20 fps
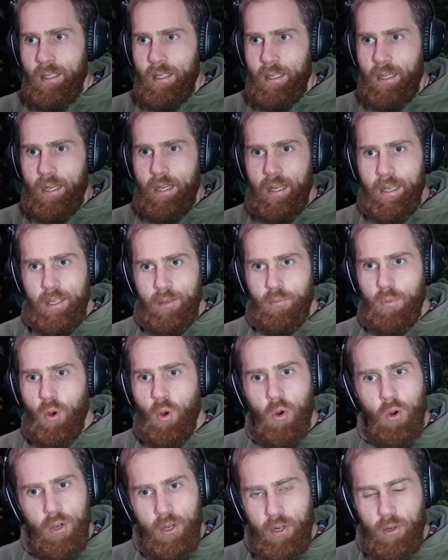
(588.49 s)

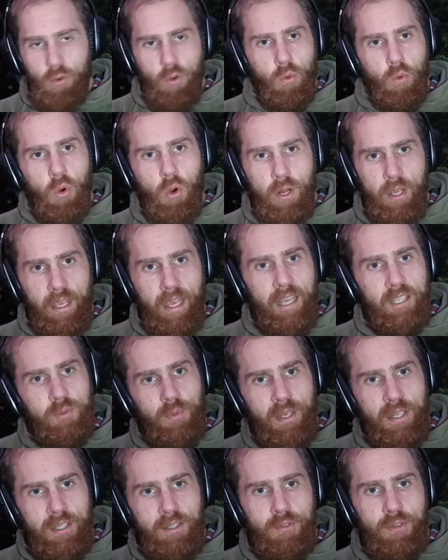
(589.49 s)
important and rewarding
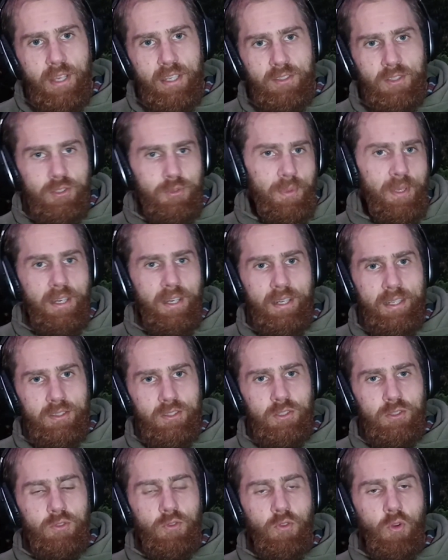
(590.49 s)
aspect of these
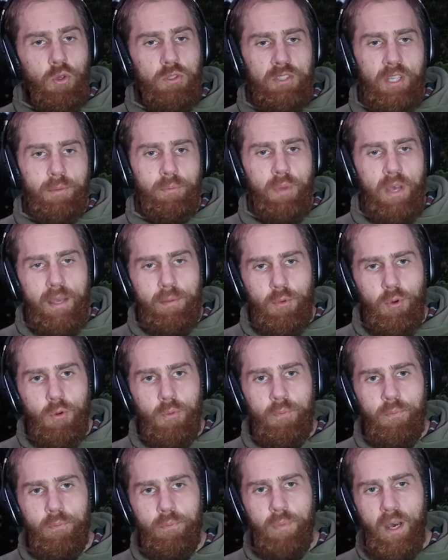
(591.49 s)
experiences for some
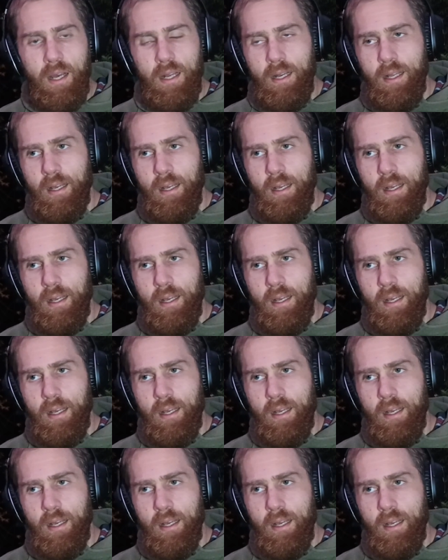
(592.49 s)
people, but